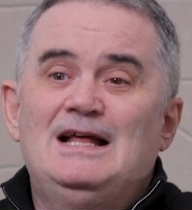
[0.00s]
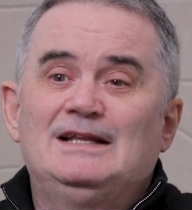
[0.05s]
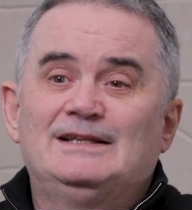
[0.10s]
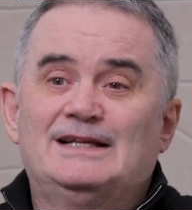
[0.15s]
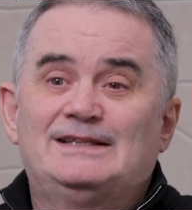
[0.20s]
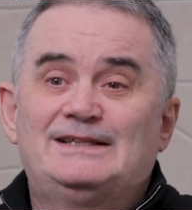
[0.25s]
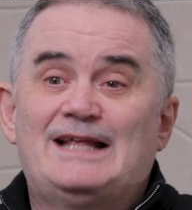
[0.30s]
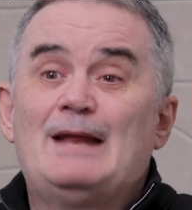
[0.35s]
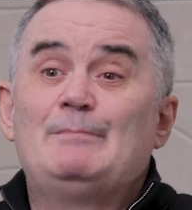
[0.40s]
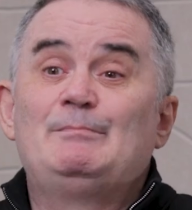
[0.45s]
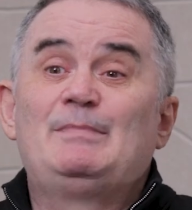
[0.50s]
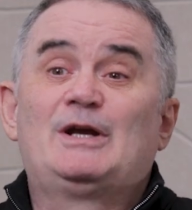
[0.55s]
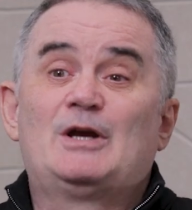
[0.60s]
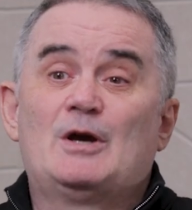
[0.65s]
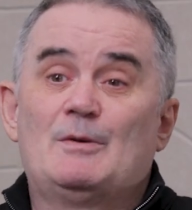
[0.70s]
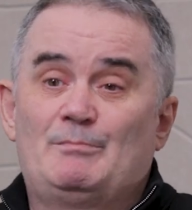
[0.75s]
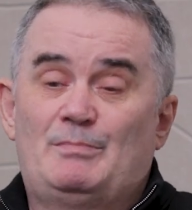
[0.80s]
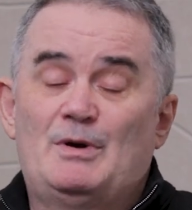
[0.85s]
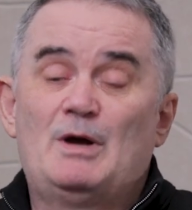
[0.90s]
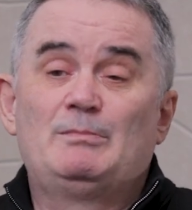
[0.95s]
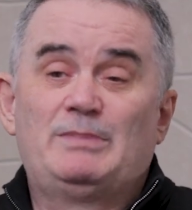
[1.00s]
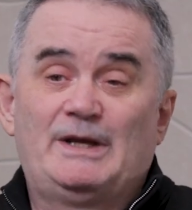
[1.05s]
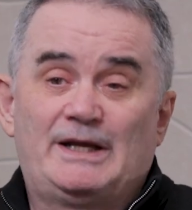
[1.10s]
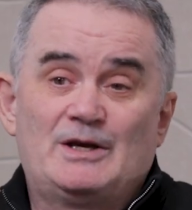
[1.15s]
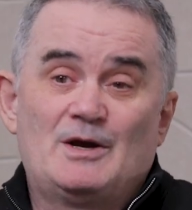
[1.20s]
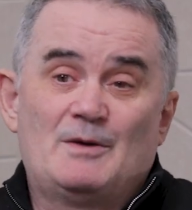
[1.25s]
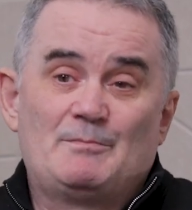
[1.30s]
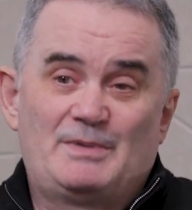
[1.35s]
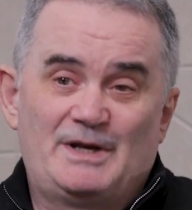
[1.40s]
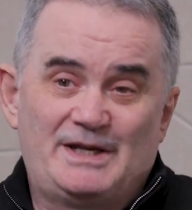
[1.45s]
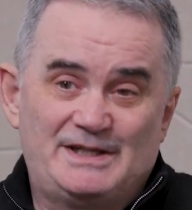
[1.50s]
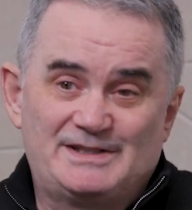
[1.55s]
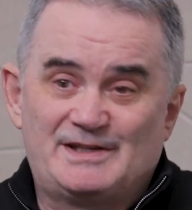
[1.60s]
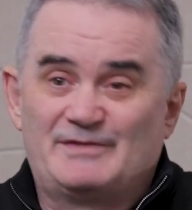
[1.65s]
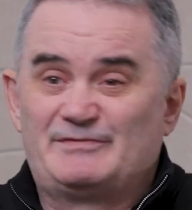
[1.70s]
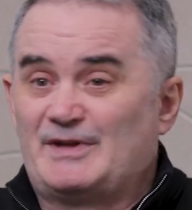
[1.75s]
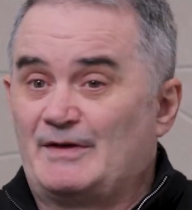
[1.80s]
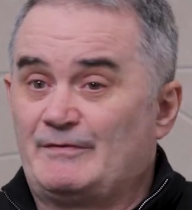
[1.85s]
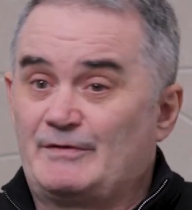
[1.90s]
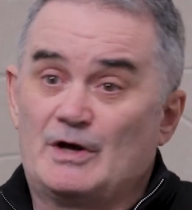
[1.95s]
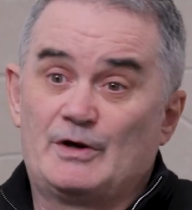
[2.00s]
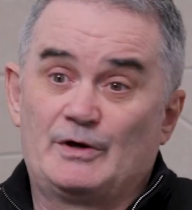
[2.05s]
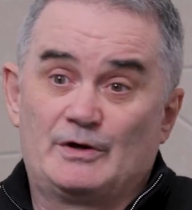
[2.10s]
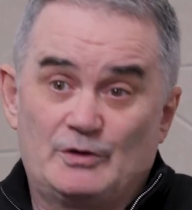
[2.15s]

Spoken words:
that then become public companies if they've got